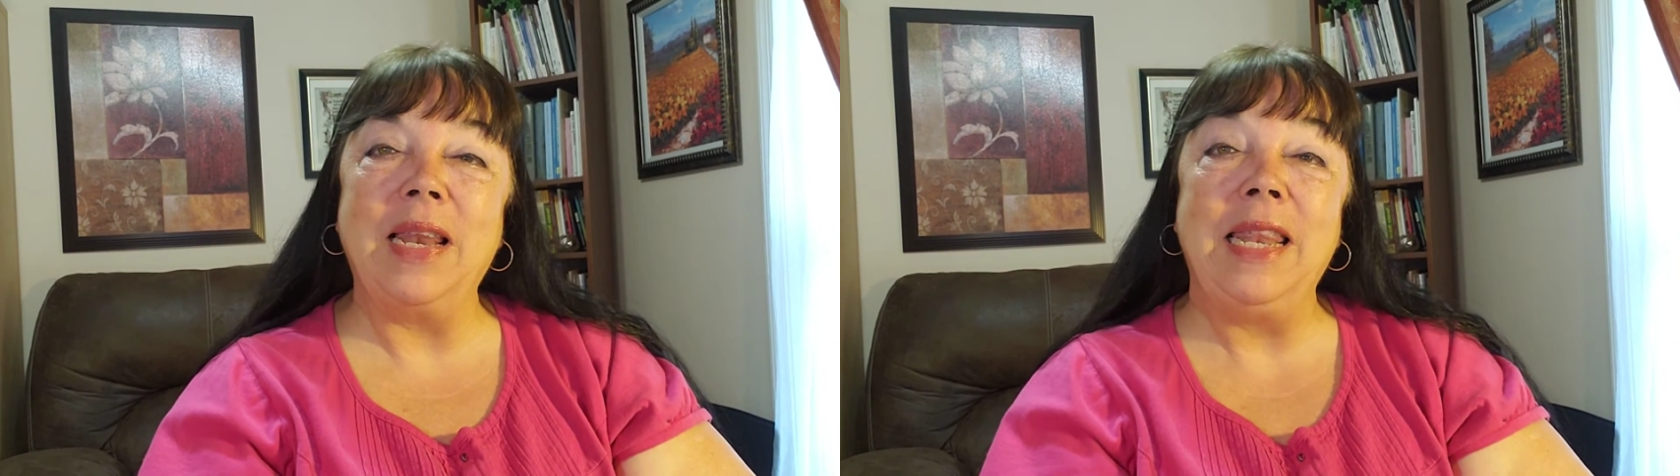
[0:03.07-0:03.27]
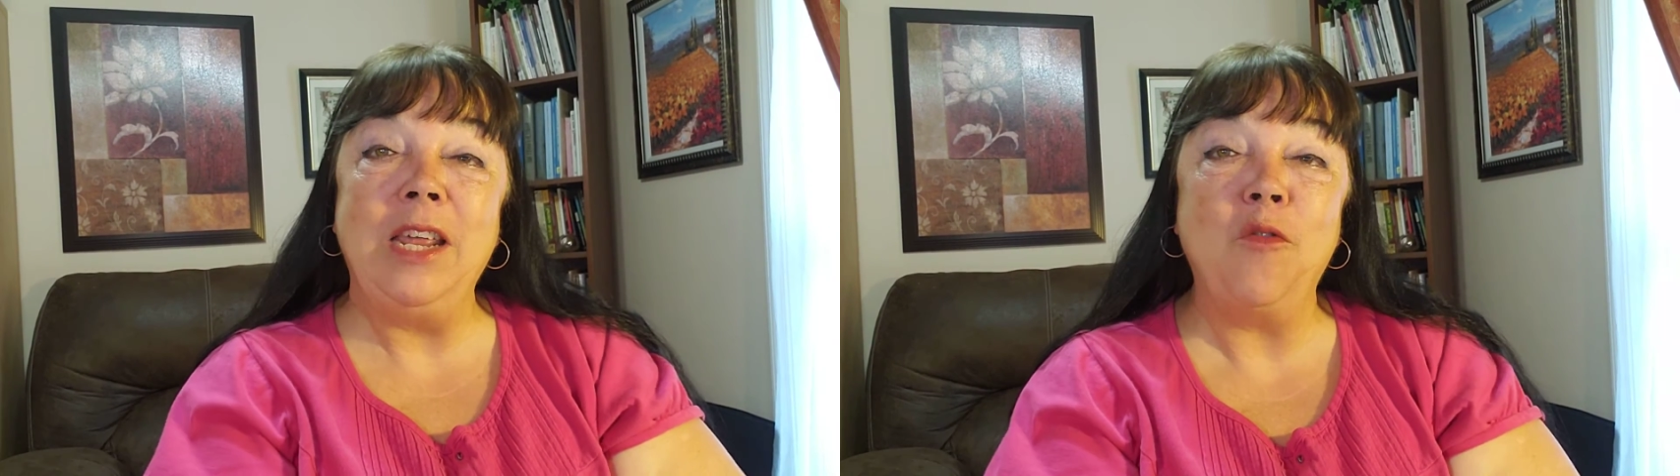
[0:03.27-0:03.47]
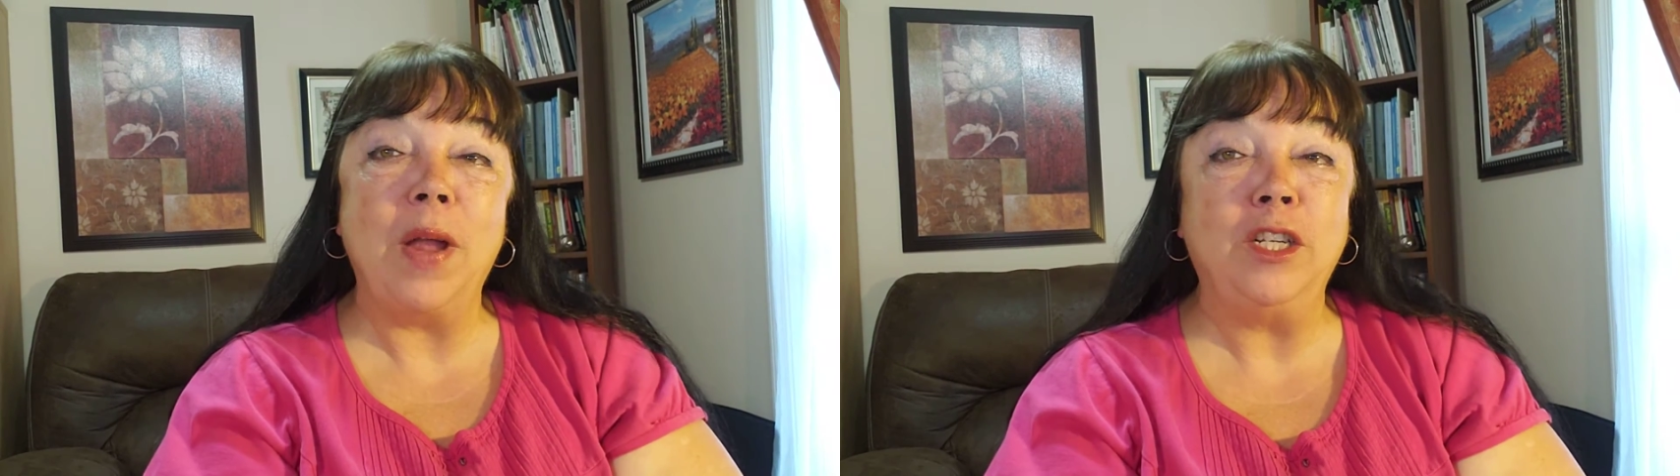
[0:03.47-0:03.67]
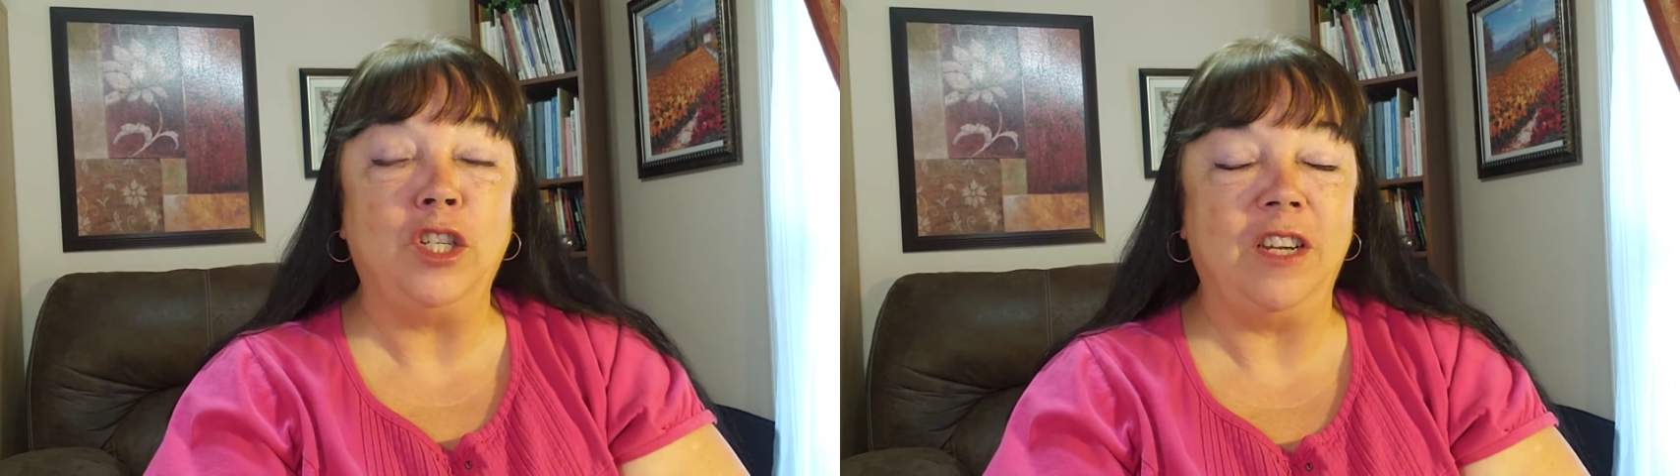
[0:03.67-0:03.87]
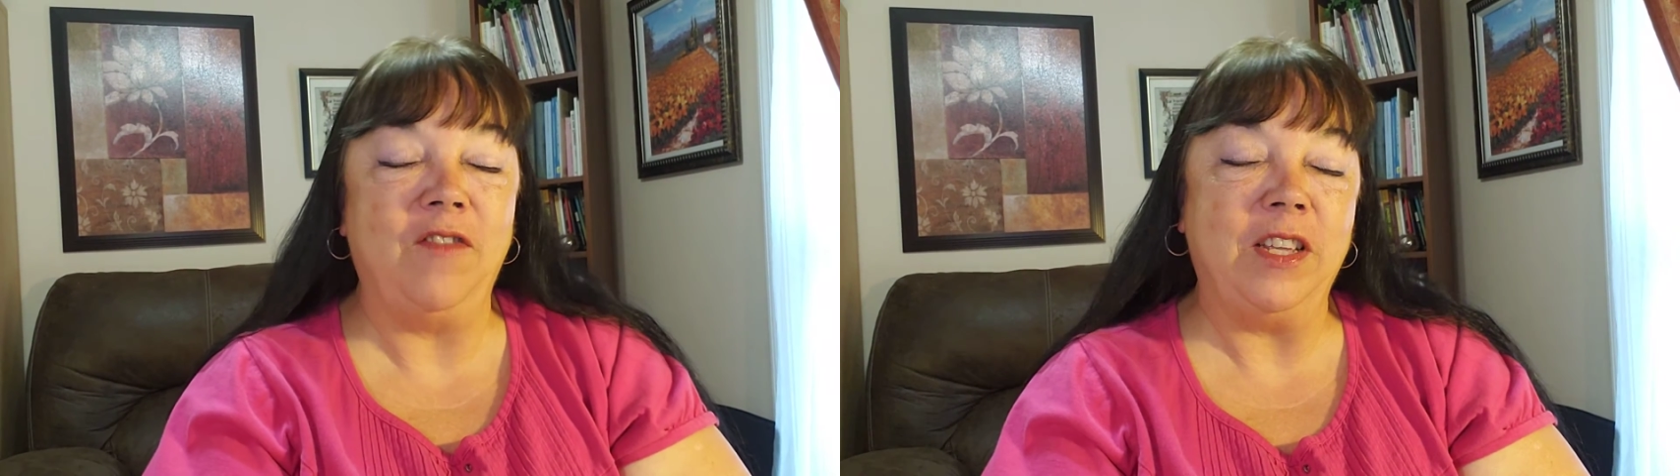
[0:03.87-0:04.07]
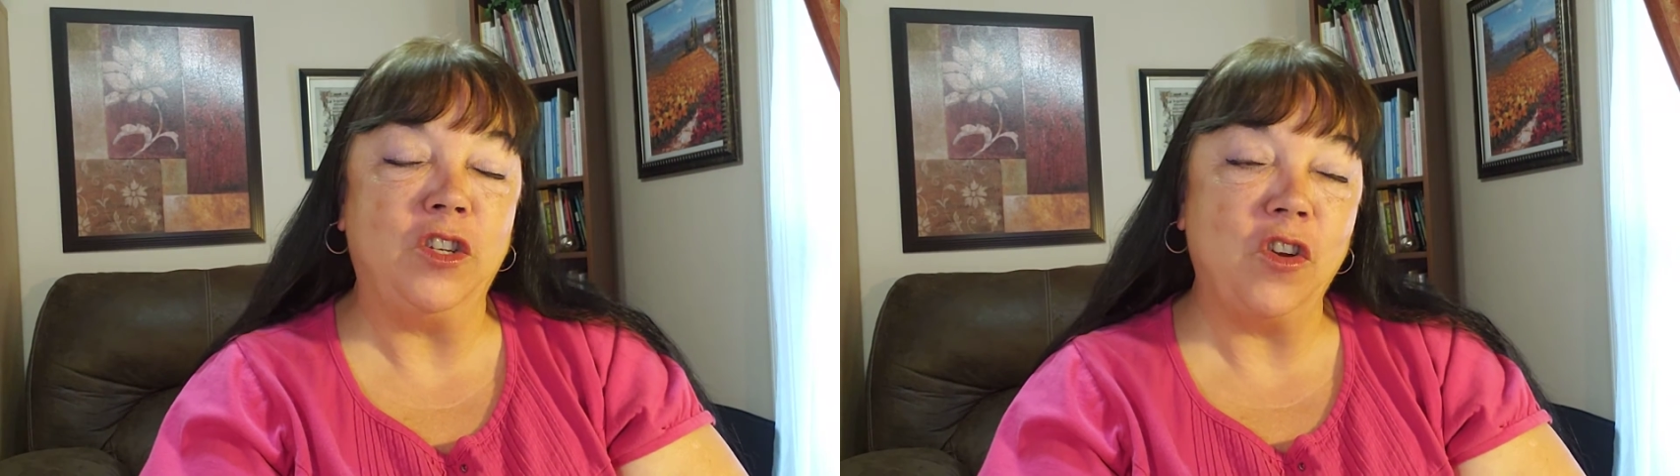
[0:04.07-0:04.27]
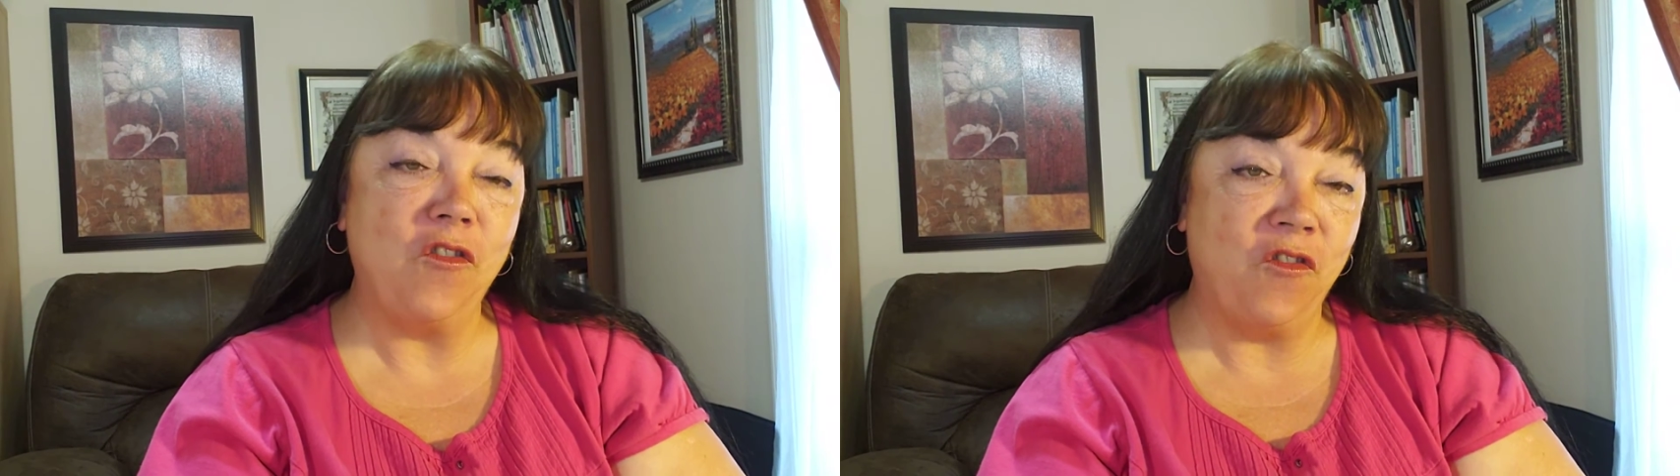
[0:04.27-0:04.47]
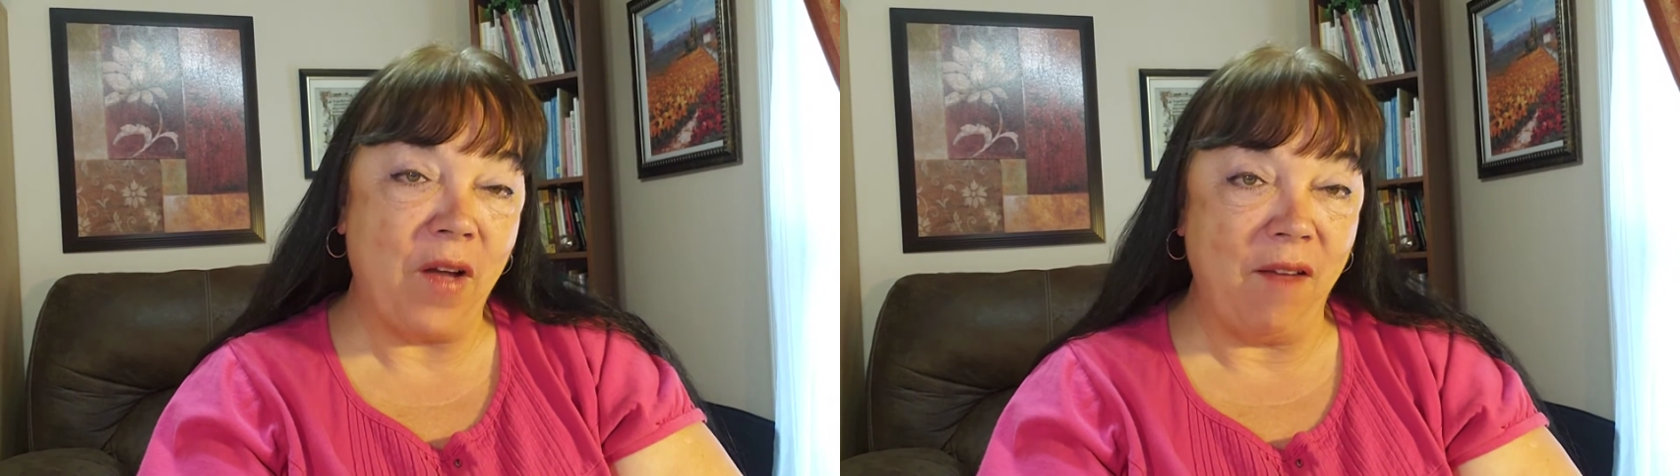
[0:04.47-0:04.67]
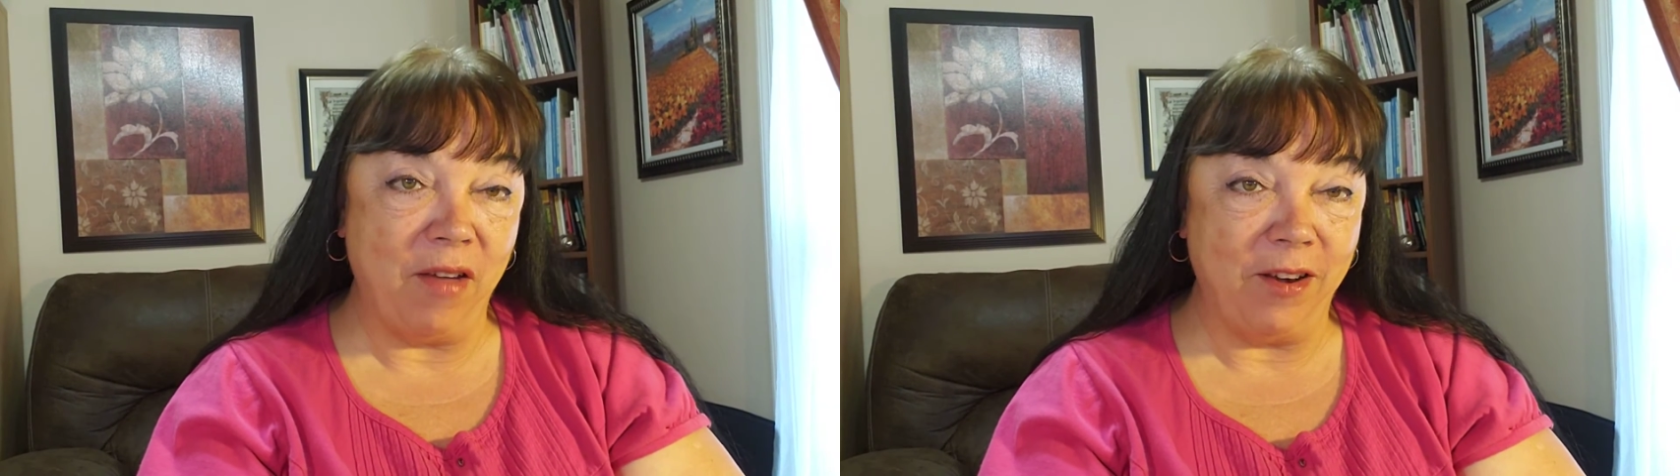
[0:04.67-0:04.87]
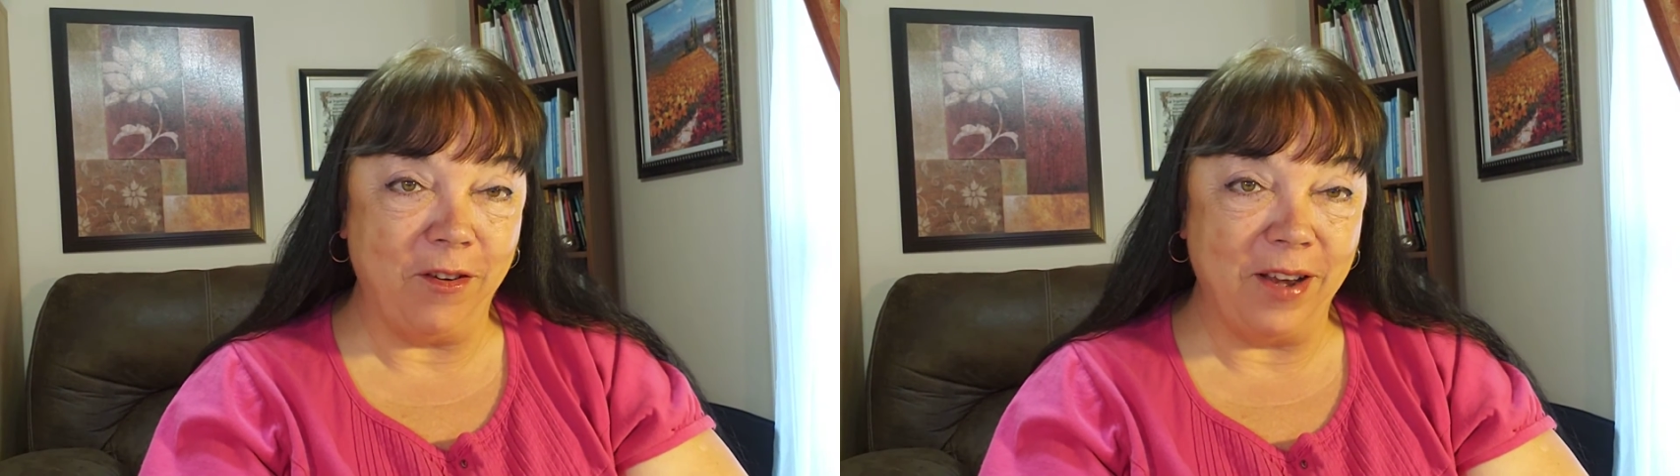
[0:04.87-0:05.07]
Alliteration Adventure five
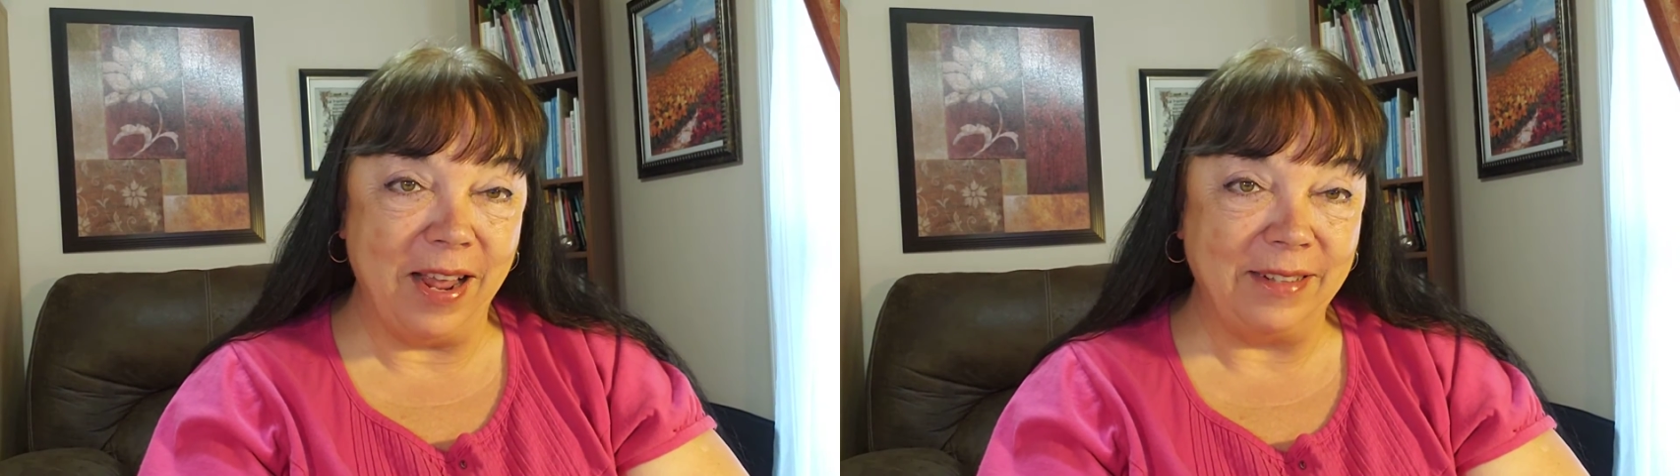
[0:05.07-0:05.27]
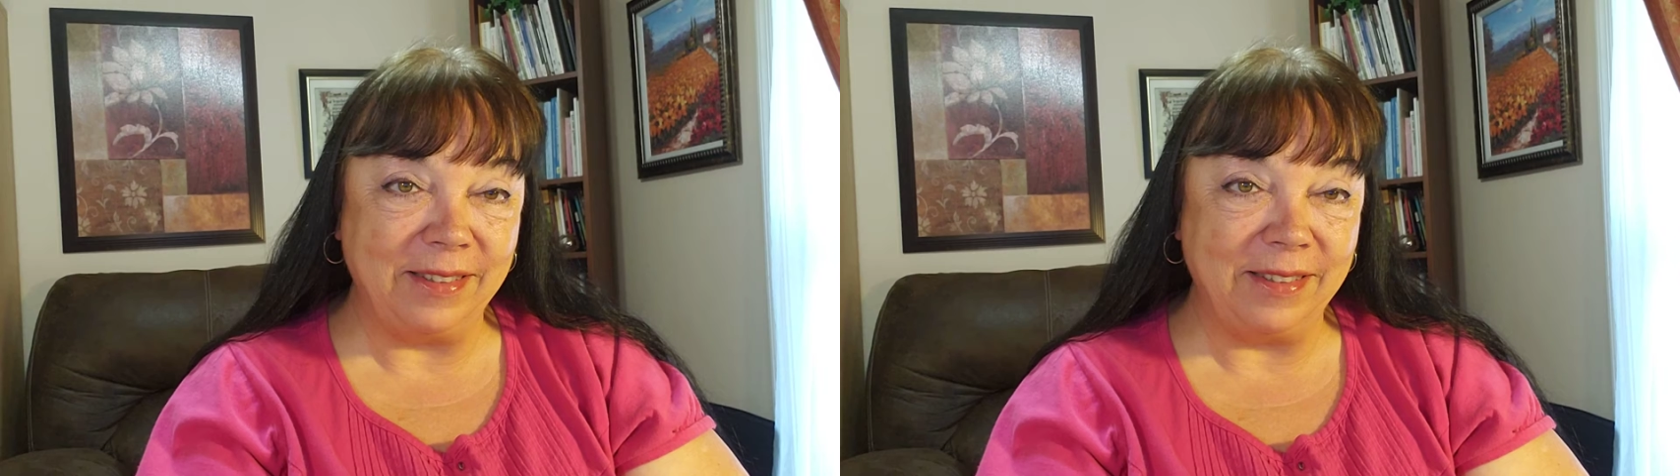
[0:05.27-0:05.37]
hundred